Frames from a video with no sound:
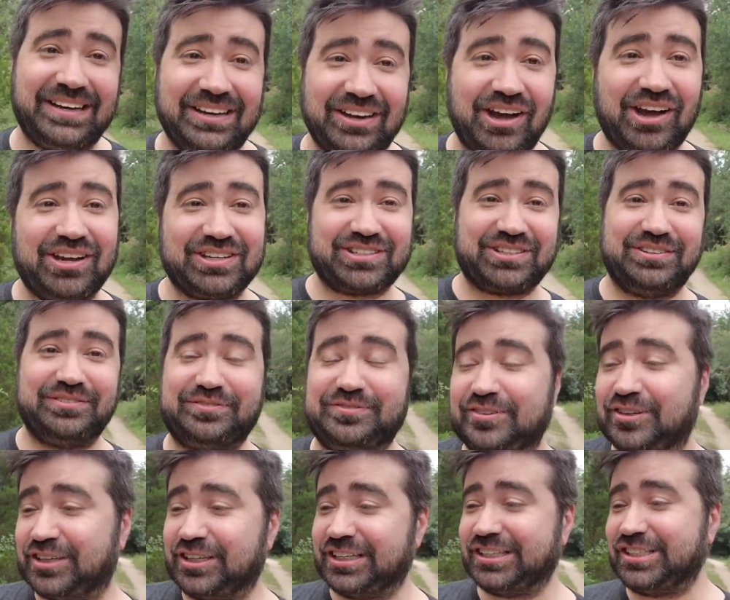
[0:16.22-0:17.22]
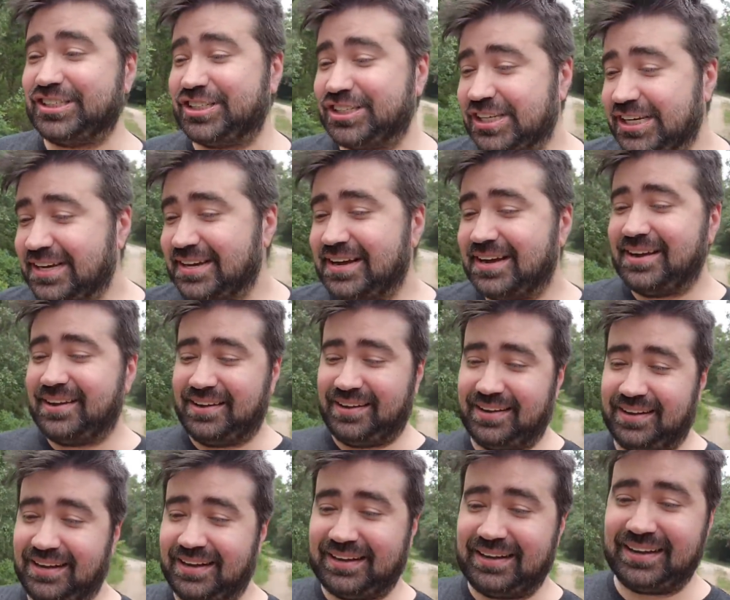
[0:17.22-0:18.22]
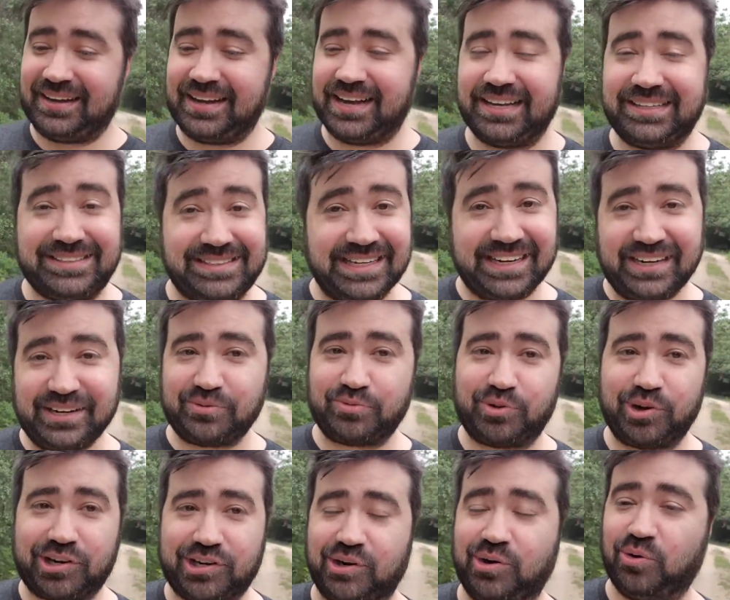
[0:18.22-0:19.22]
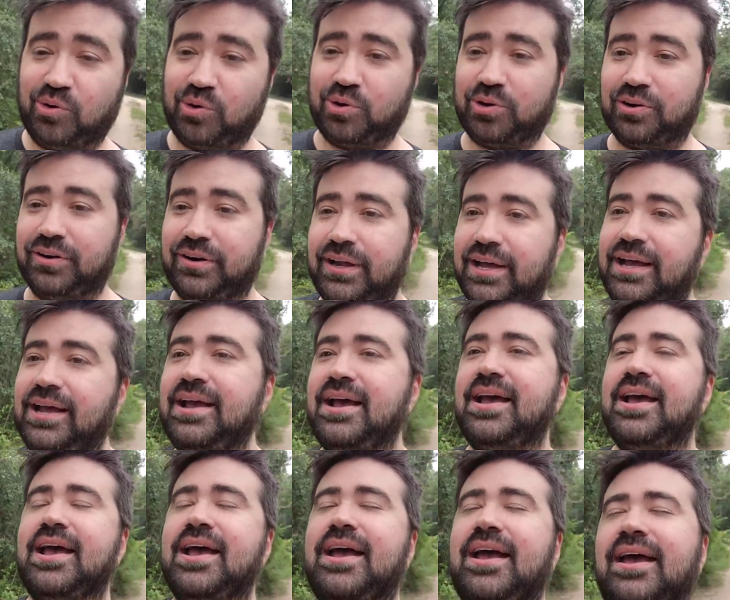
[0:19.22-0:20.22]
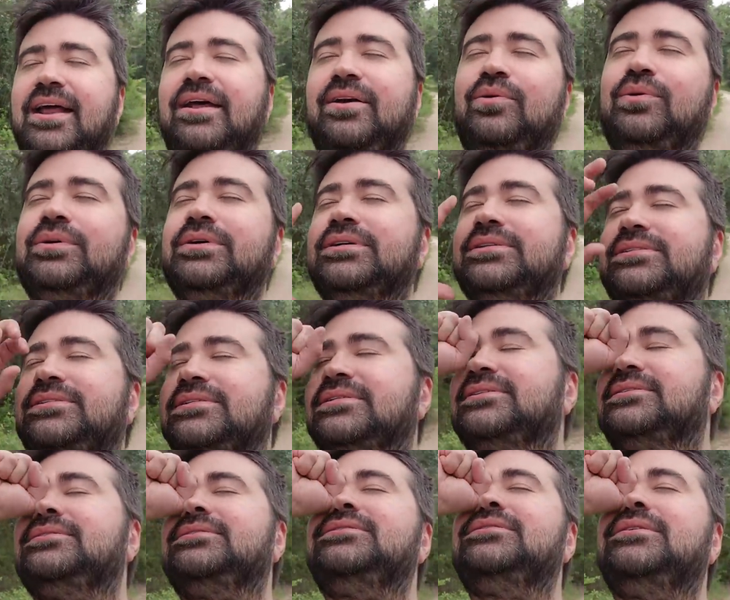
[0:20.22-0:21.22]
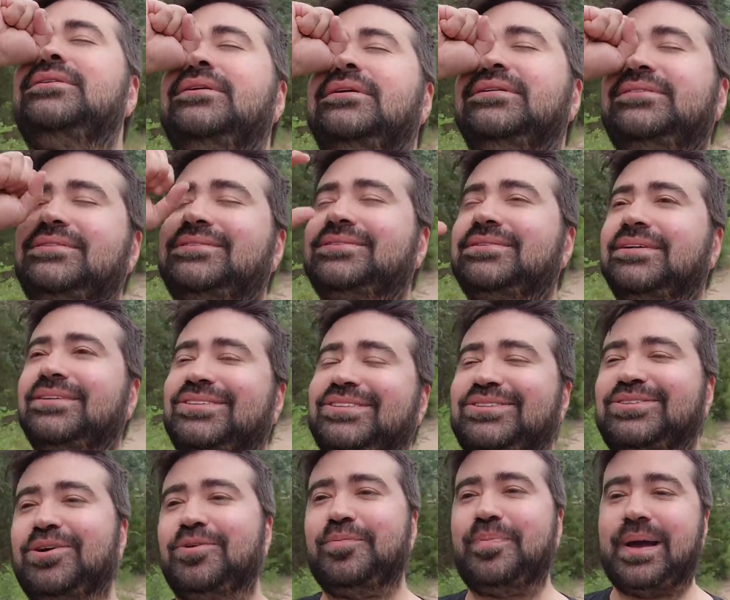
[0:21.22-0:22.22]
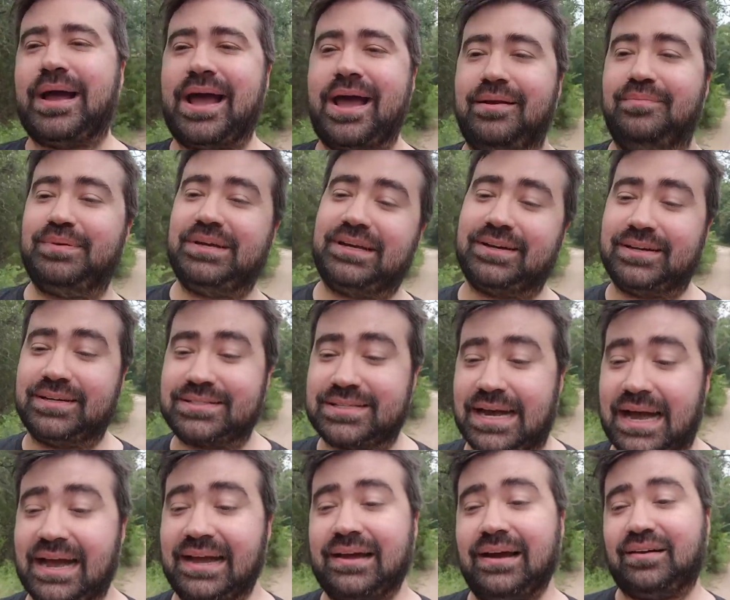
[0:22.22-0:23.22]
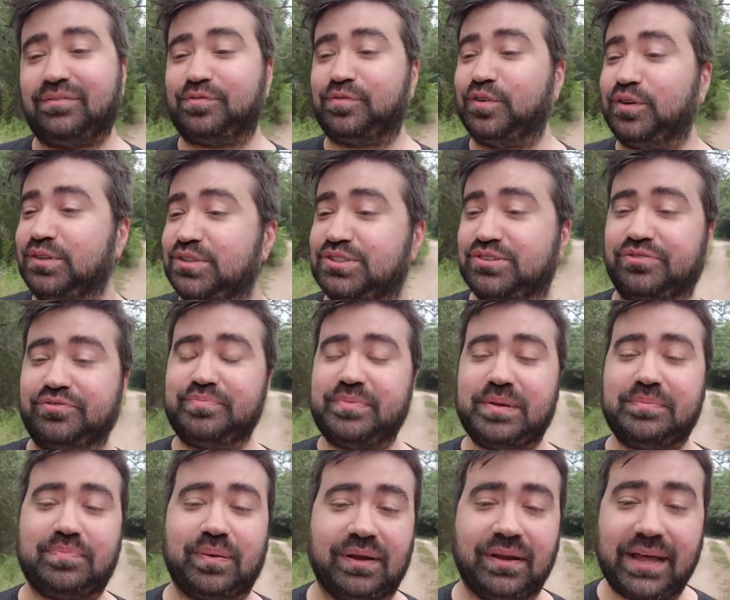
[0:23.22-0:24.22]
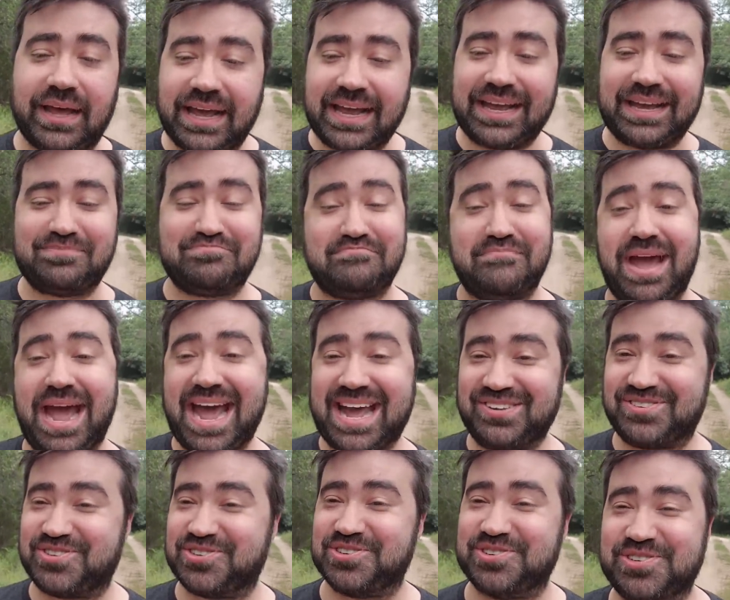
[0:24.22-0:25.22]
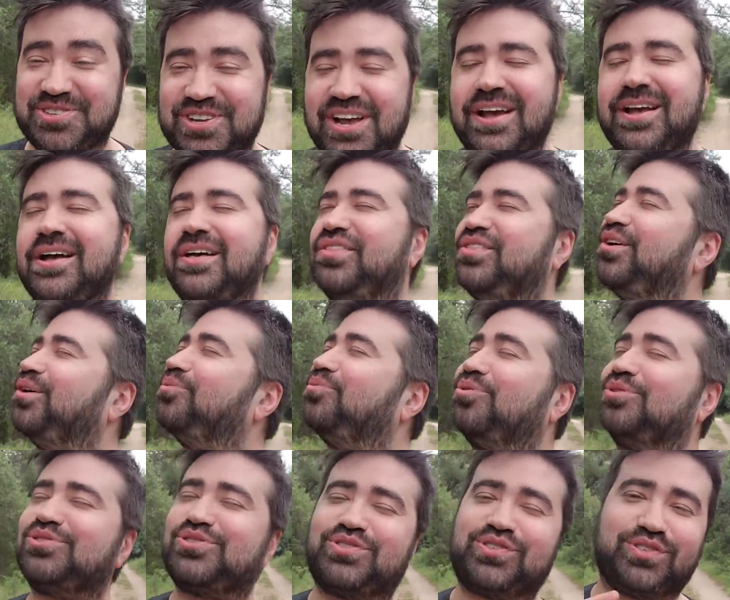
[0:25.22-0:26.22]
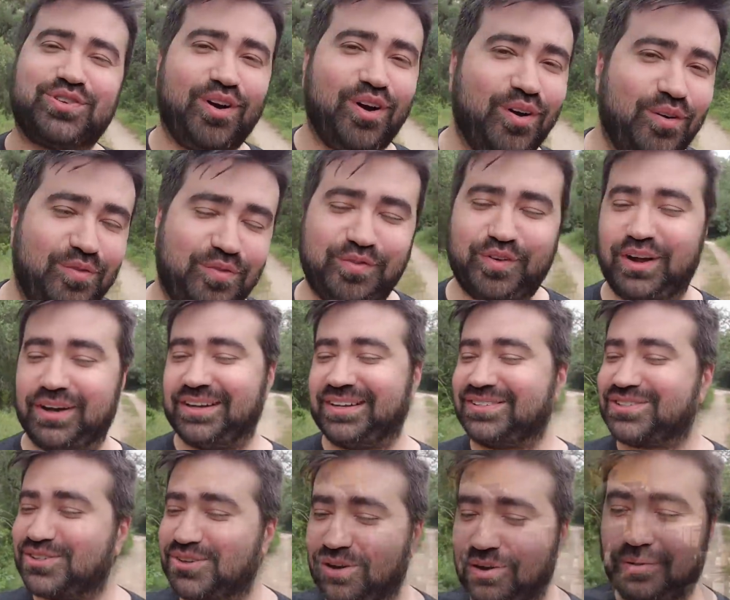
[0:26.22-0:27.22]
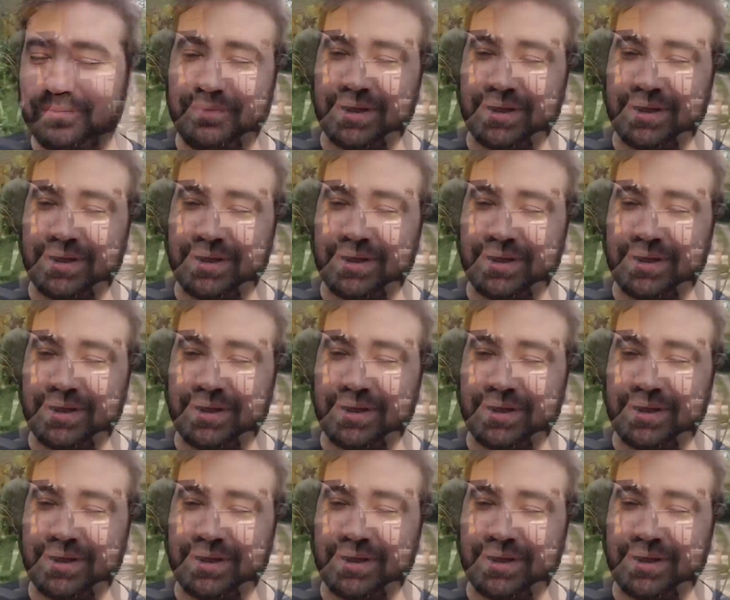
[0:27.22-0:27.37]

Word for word: I lost the footage. Uh, it didn't record and it was oh it sucks so bad because i got footage of me playing matches that were so funny so